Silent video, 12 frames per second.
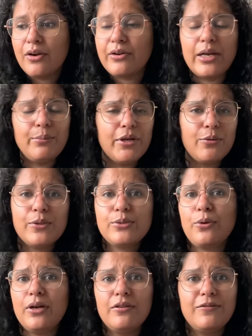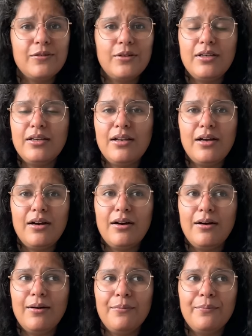Rhinebeck was wonderful.
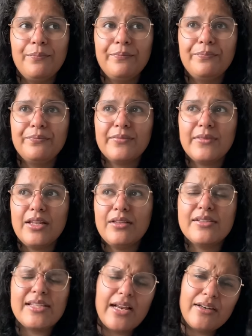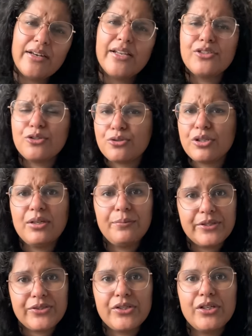The Saturday is usually
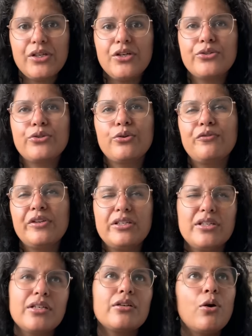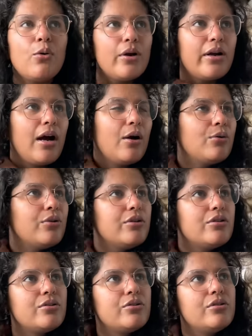busier, so we did go
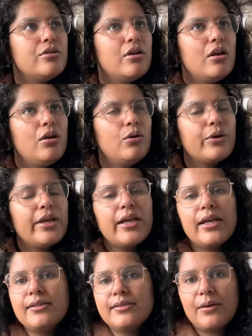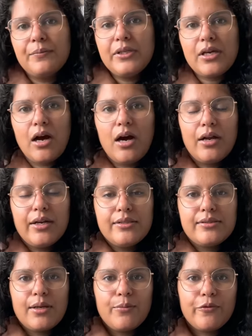around looking at some yarn
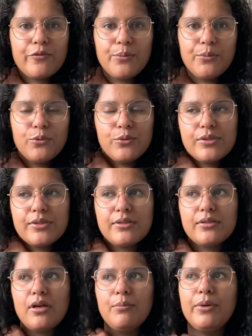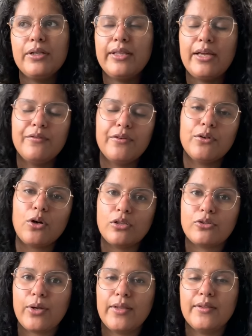and some of the booths, but then we were
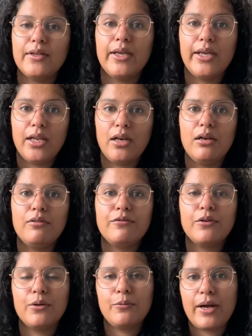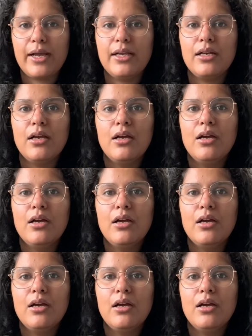also at the hill for a while.